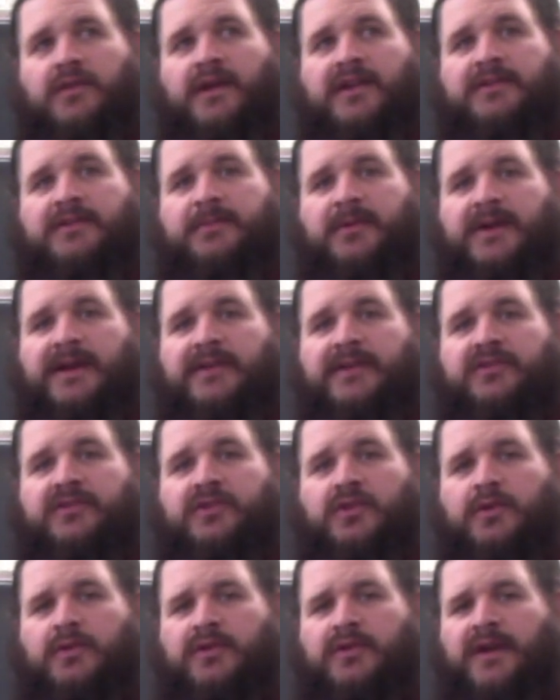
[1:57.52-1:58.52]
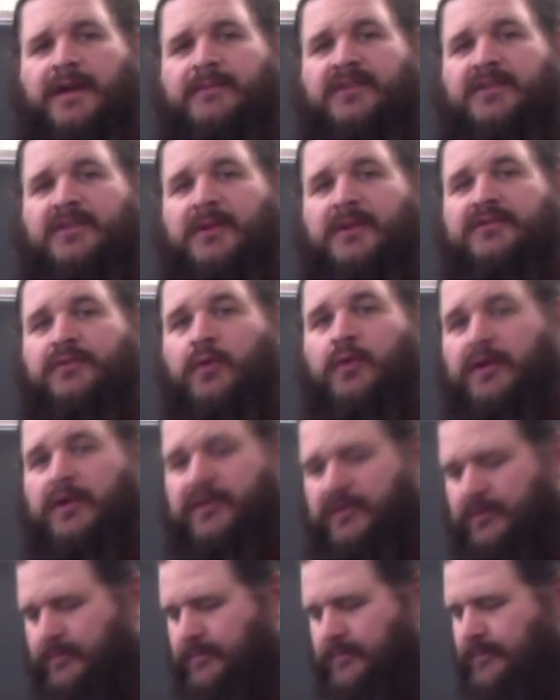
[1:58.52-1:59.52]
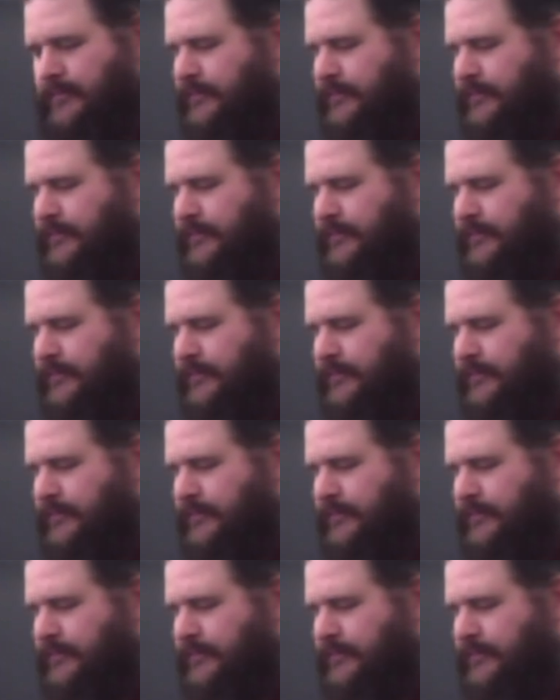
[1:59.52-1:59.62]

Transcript: they experience 2 times as much force.